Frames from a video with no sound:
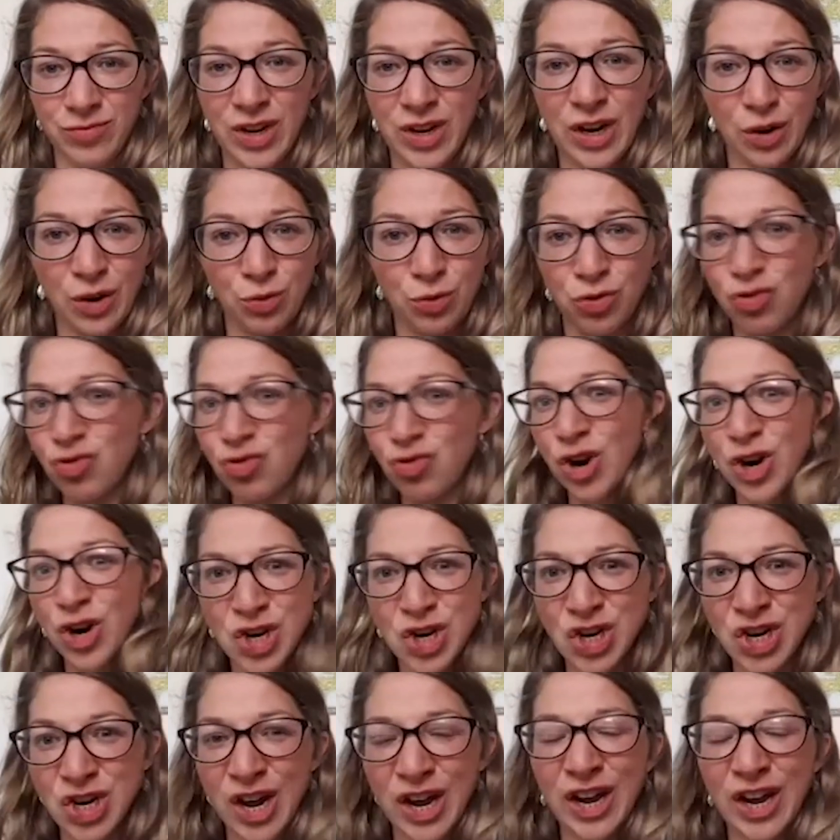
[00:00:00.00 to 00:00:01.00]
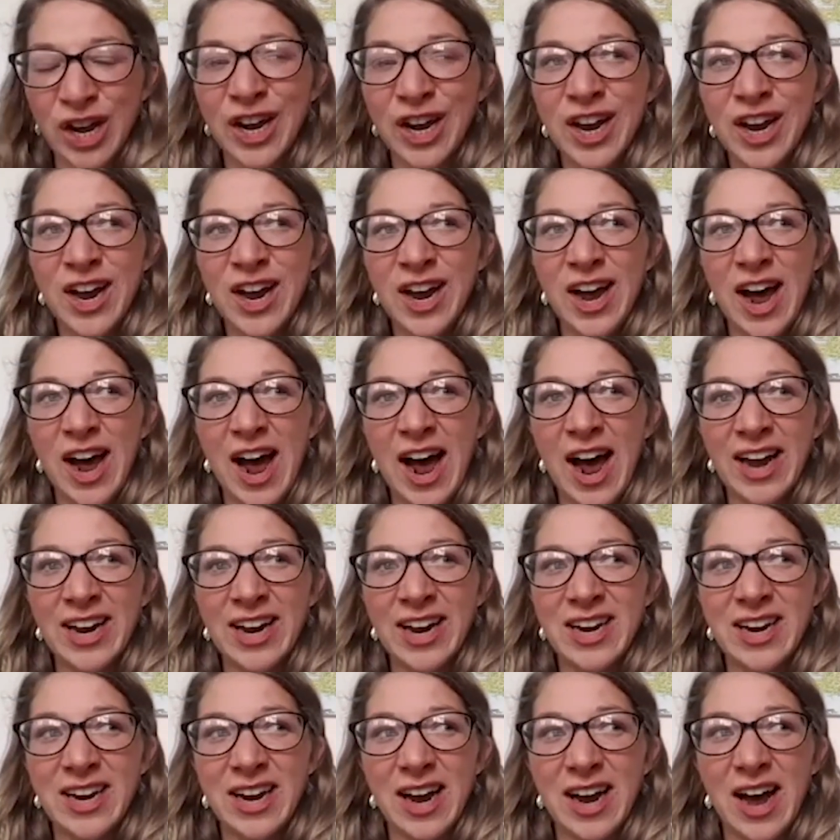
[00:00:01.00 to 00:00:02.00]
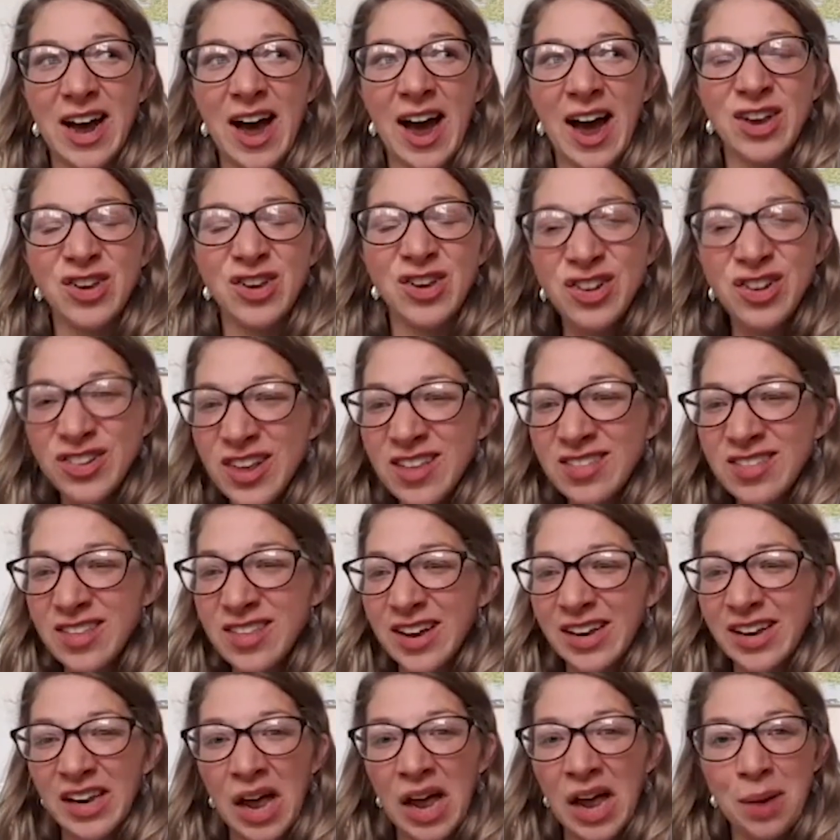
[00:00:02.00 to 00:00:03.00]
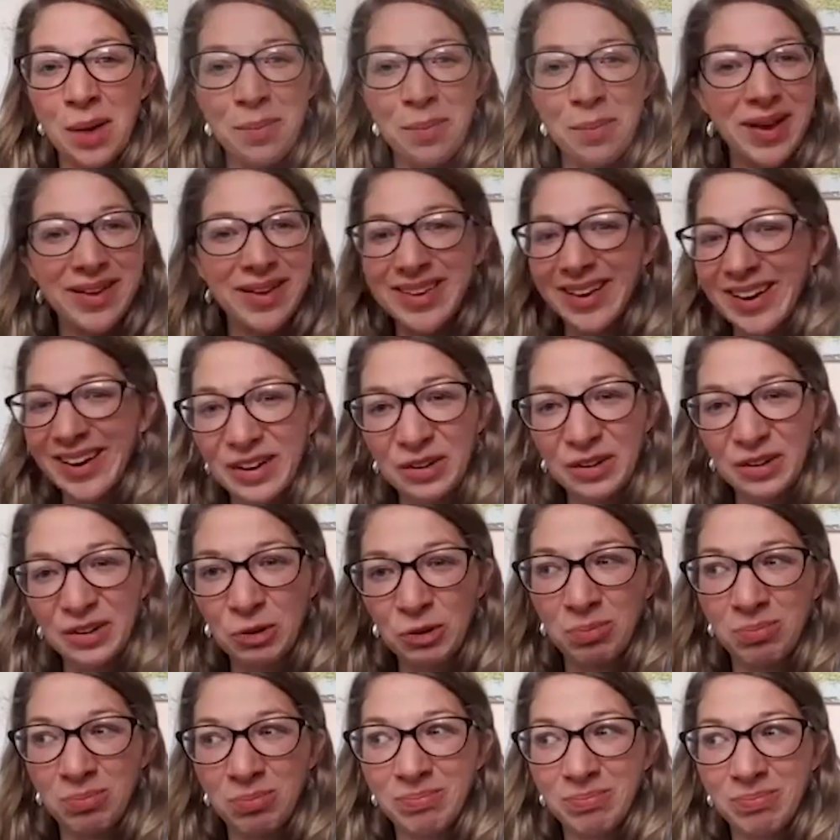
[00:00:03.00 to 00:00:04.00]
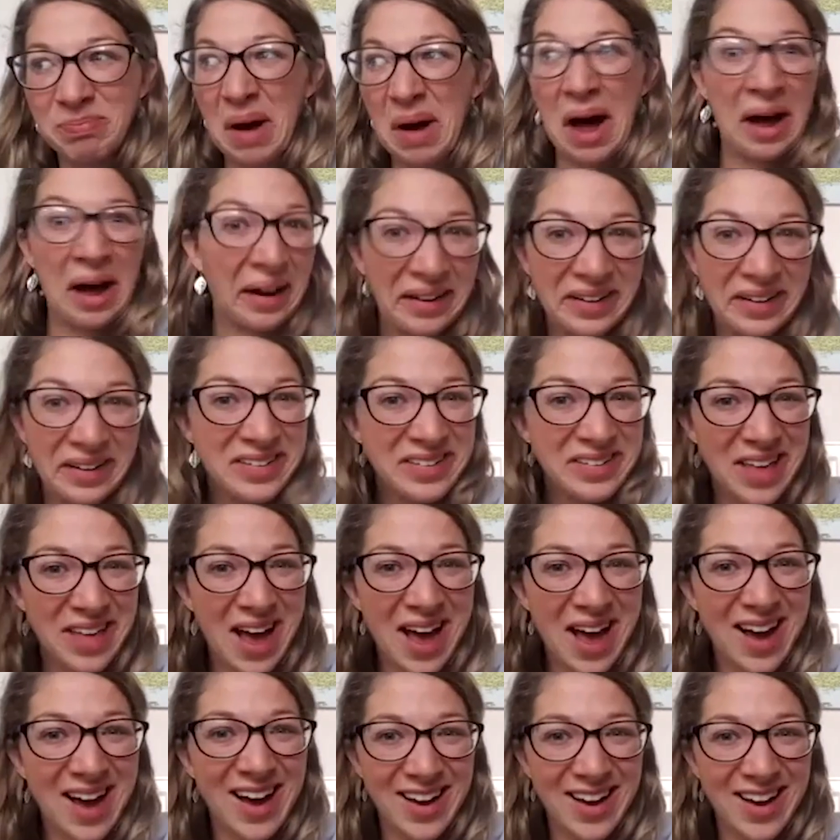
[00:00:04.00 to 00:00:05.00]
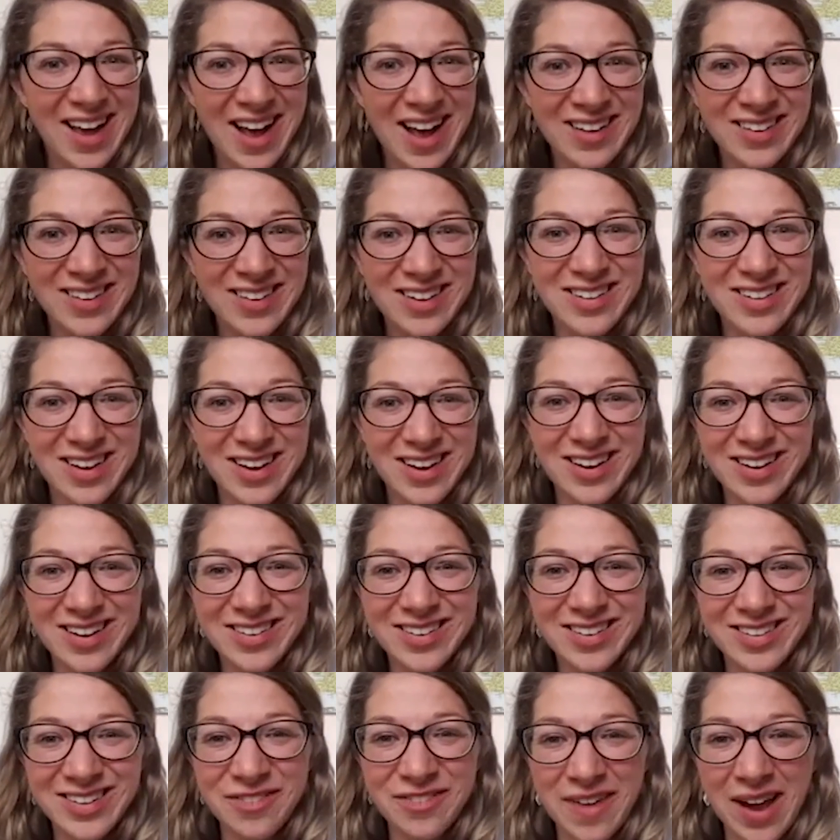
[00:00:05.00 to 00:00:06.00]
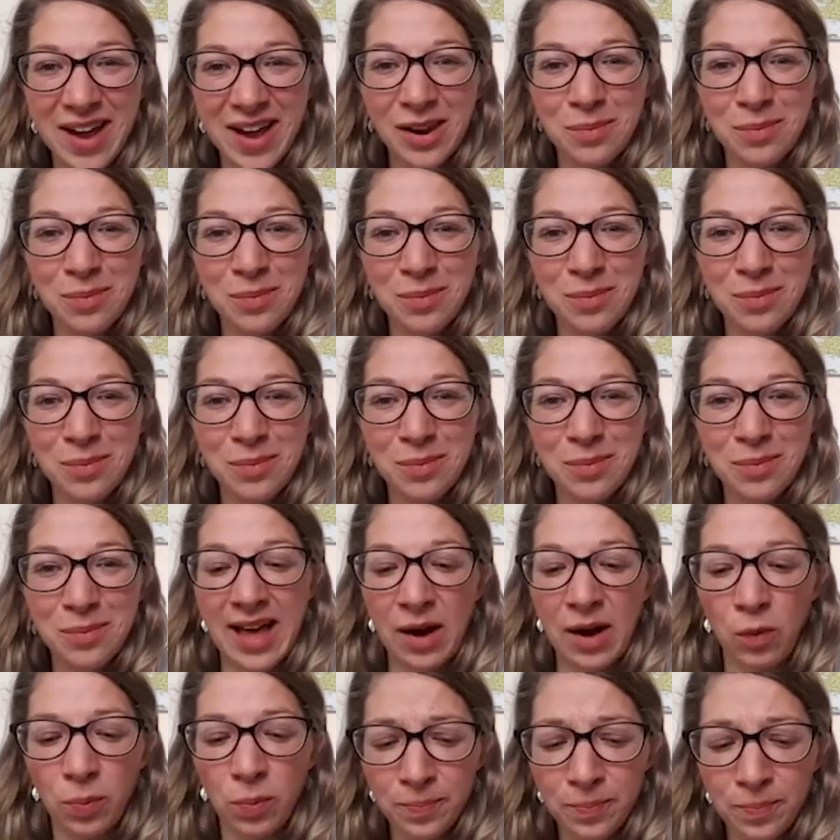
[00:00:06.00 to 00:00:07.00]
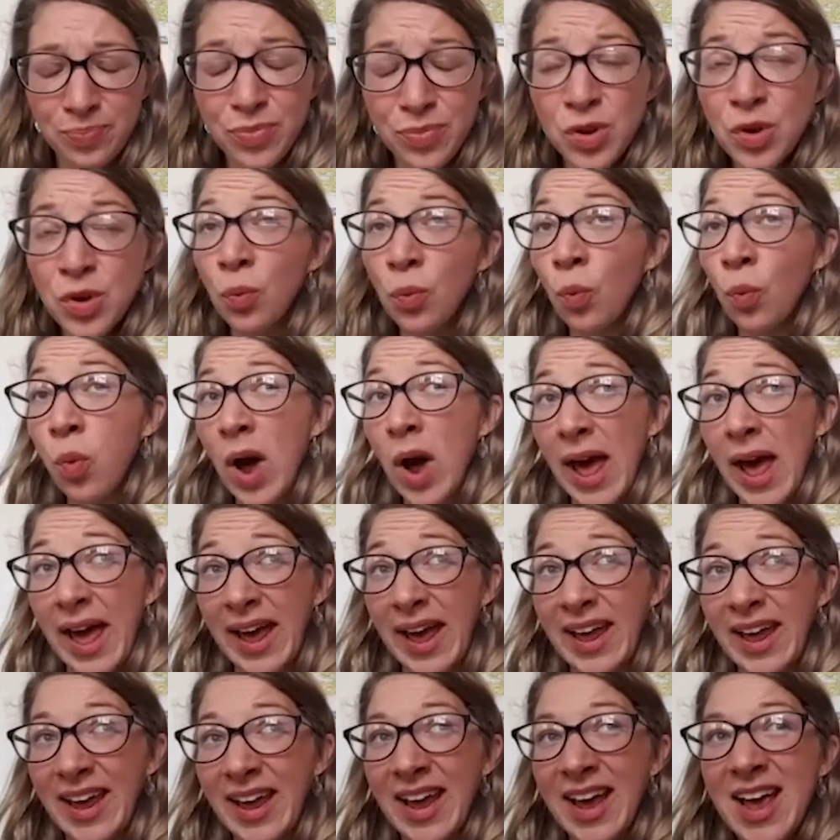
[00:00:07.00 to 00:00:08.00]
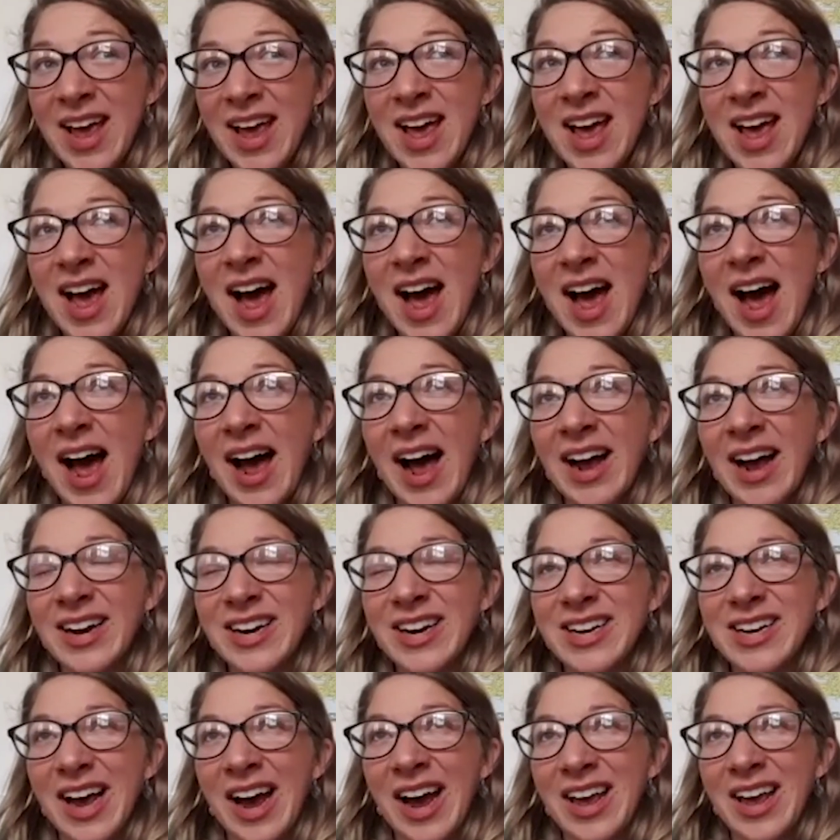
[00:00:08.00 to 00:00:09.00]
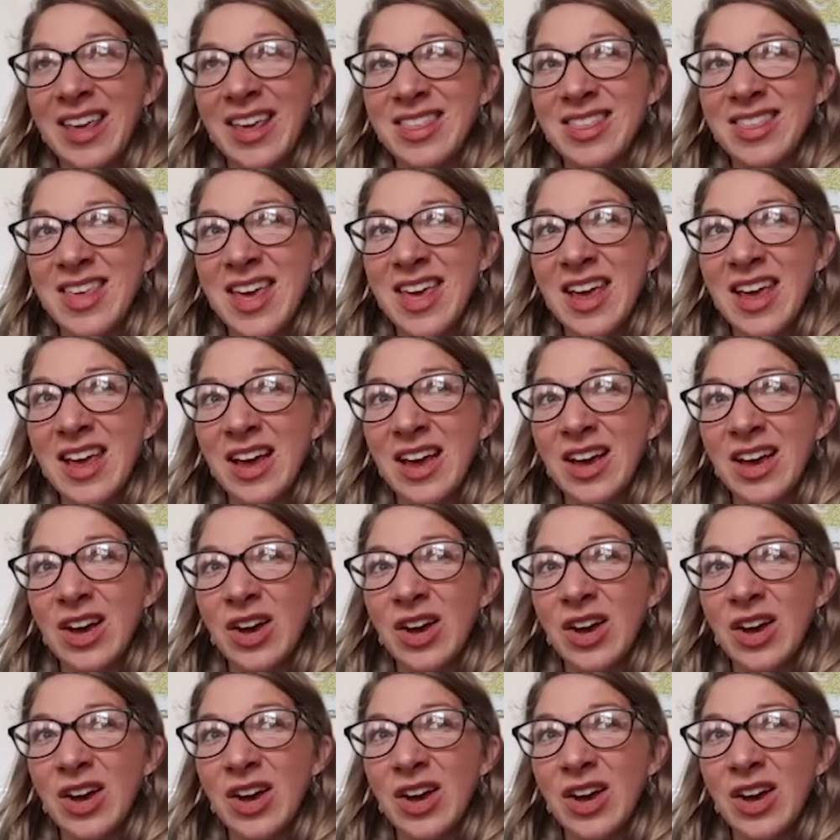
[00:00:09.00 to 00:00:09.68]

structure. And I just think that climbing's a little behind that, I guess, in its development in that way. And I think